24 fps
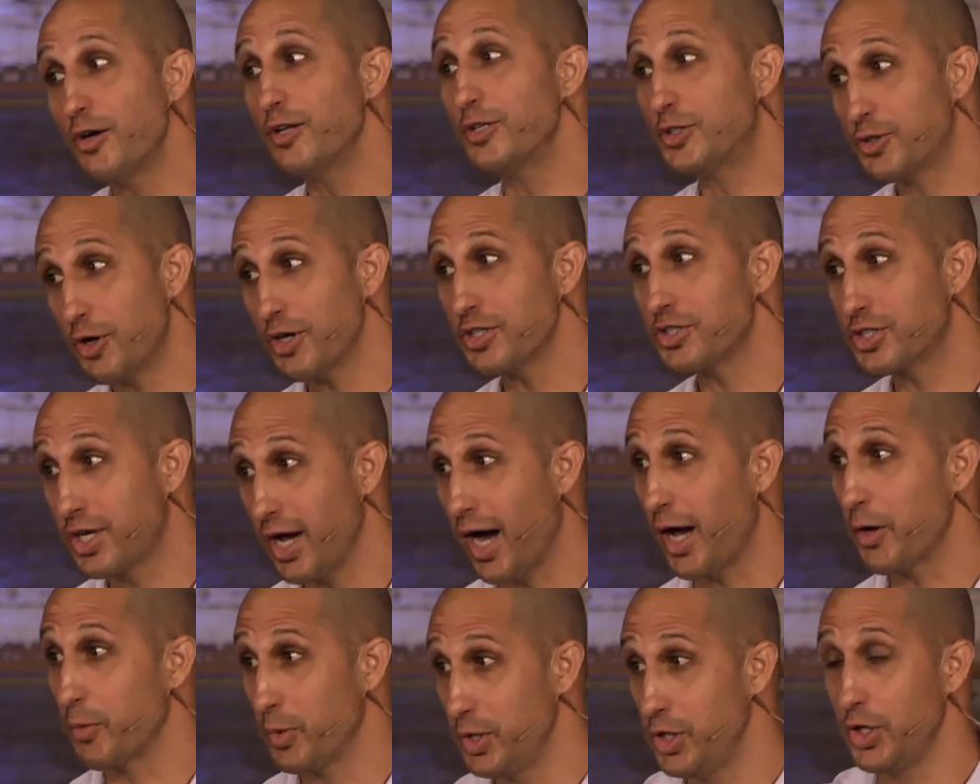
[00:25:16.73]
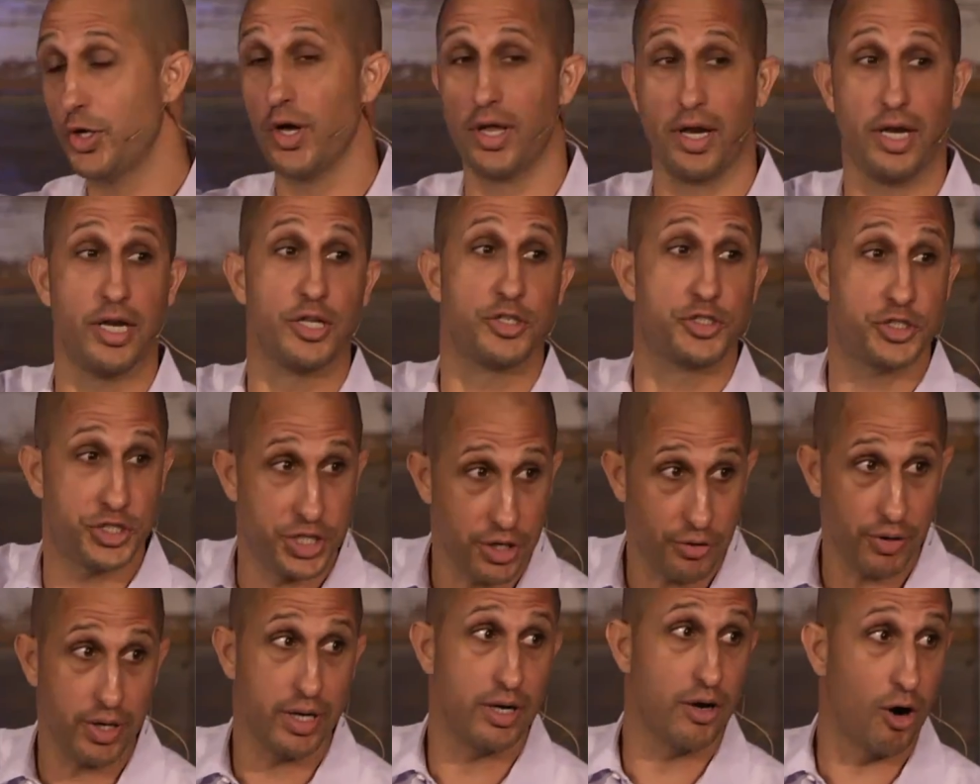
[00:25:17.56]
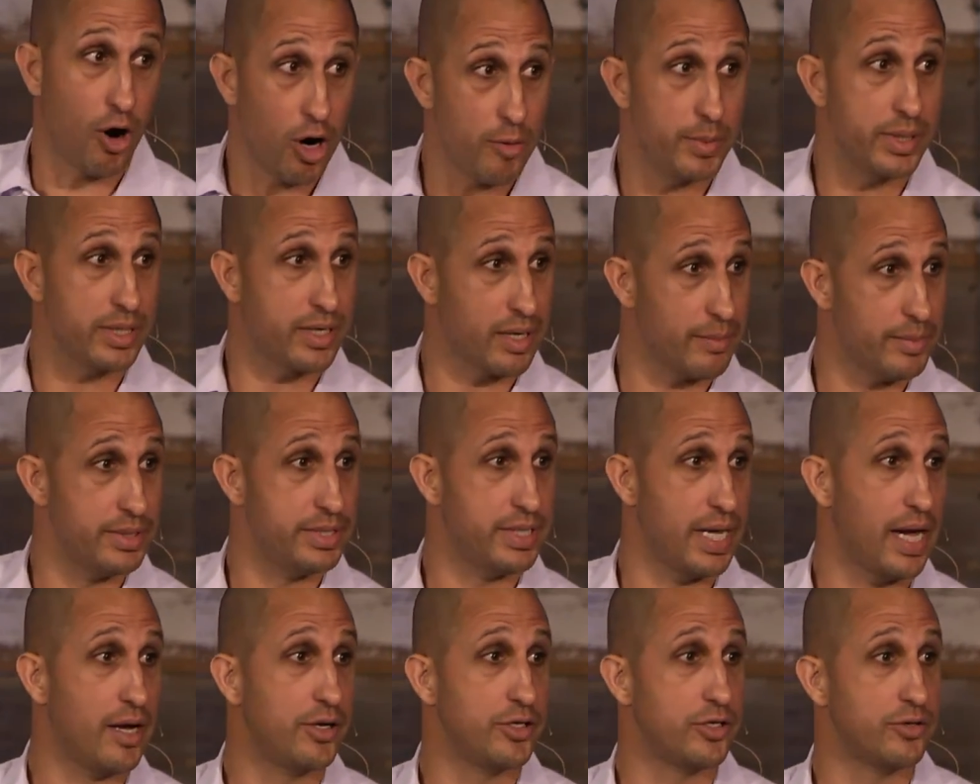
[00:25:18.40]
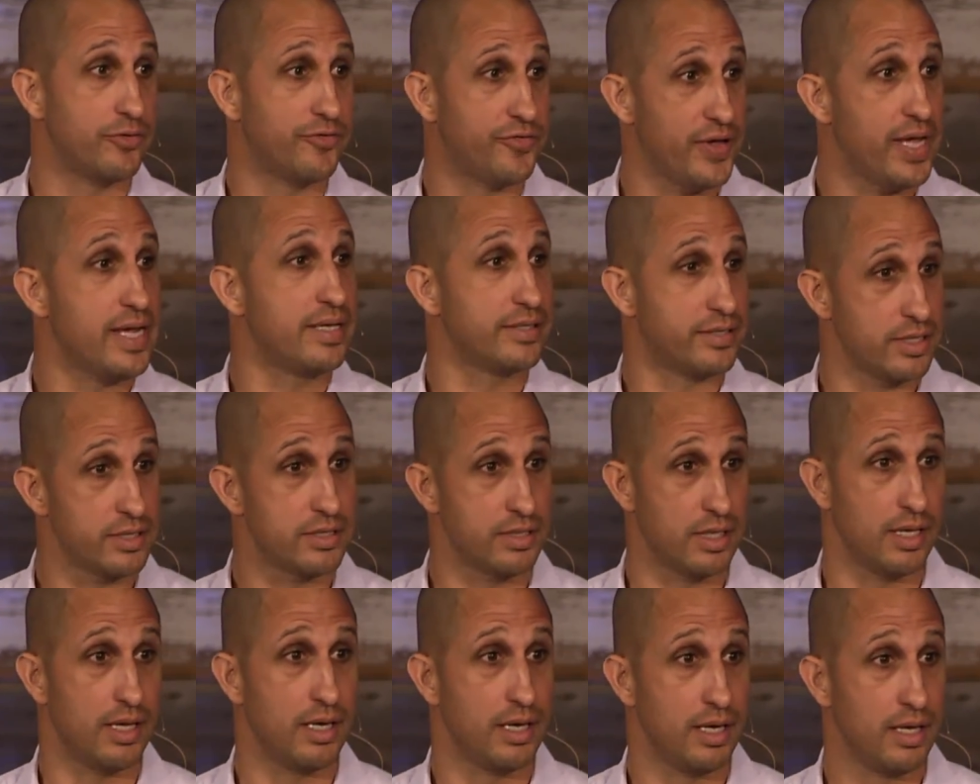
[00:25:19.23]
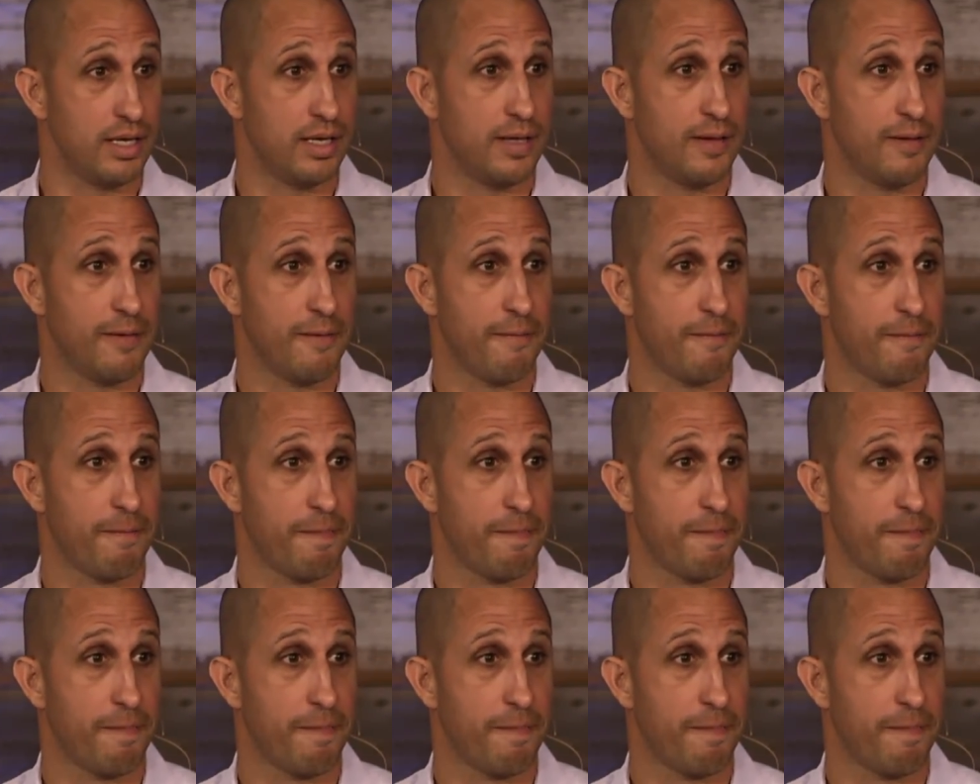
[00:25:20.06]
It's hard to trust God when you got an Assyrian army coming down your face, isn't it?